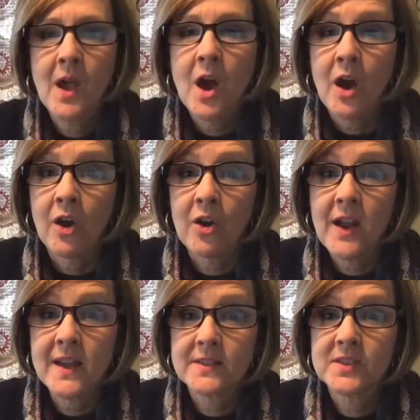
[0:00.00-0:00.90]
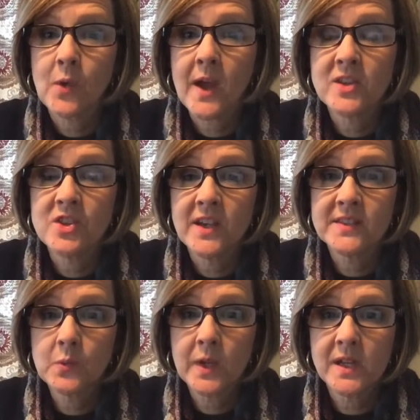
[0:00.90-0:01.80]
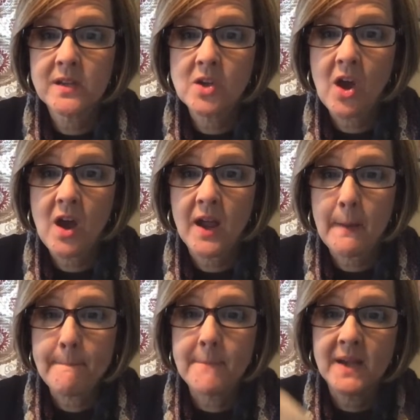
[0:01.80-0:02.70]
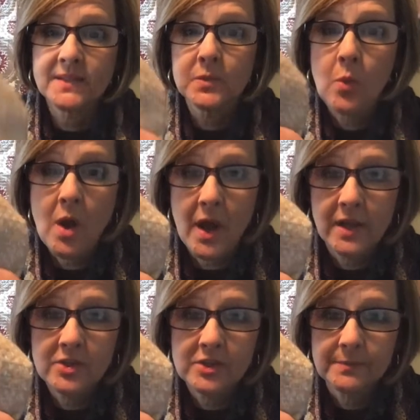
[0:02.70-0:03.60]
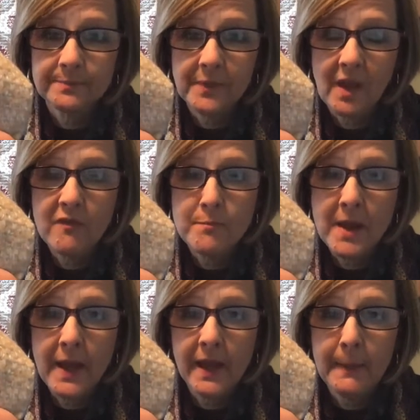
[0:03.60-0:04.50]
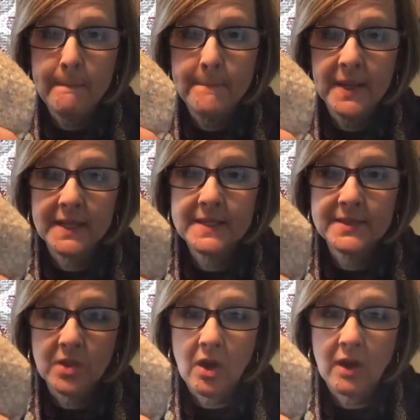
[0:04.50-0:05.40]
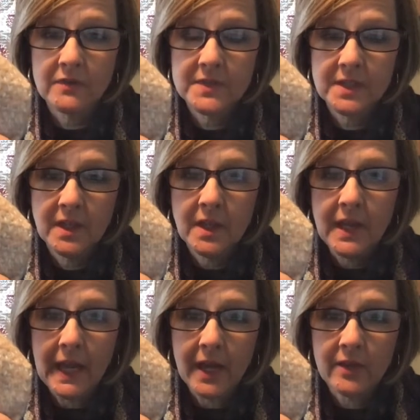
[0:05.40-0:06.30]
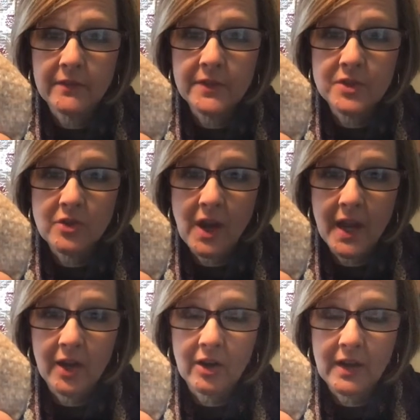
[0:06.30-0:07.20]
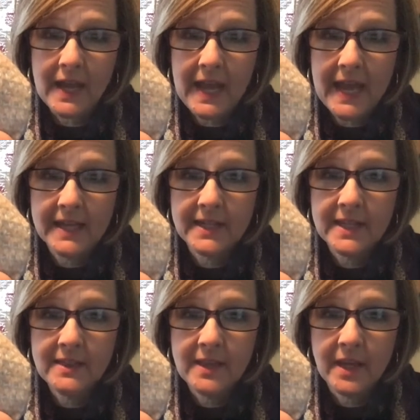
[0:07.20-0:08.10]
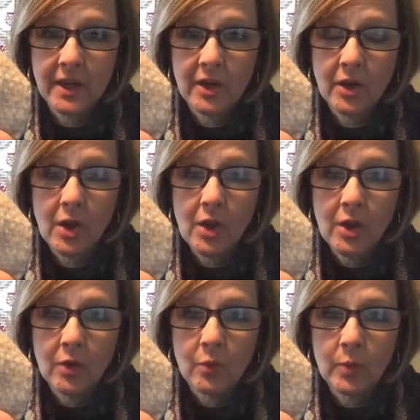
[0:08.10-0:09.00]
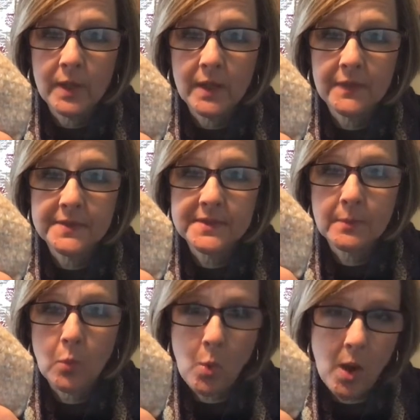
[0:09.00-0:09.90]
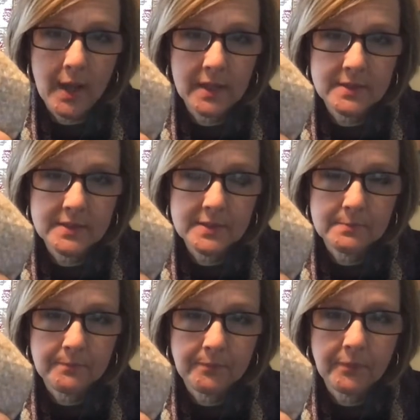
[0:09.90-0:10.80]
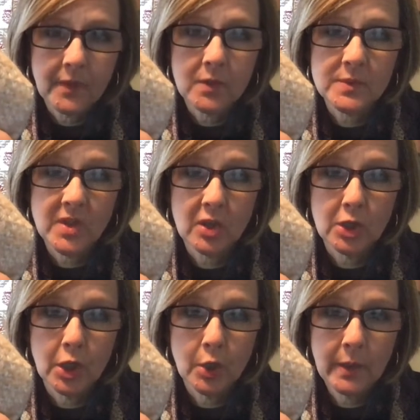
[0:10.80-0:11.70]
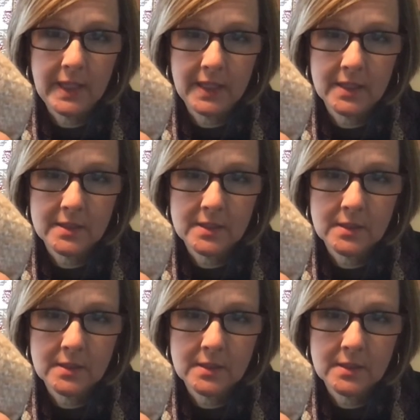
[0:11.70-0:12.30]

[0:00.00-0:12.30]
All right, so I just went and got my swatch of my Bunny Soft out of the dryer. I had it in there with some whites. It was on low heat.